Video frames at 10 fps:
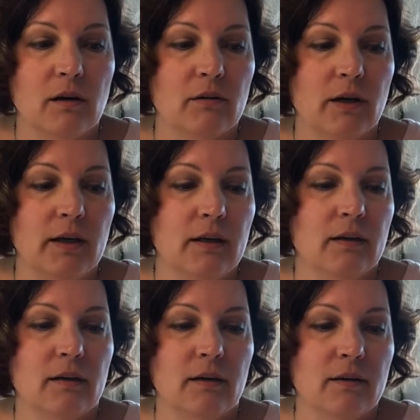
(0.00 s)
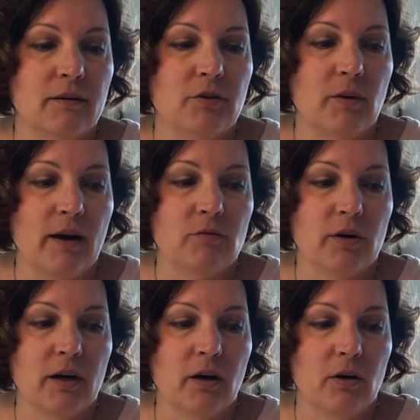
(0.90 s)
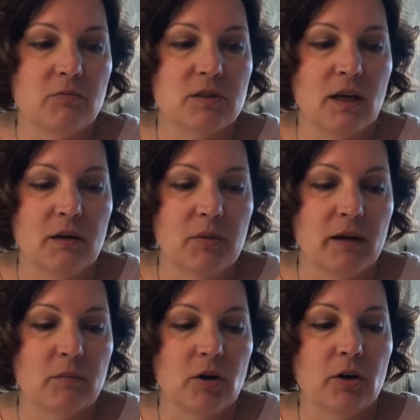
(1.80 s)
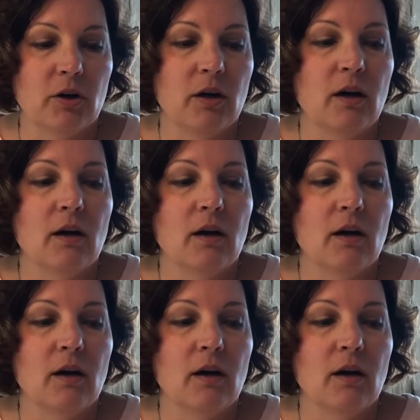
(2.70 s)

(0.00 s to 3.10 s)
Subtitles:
all right, if you have one at home, skinny black marker.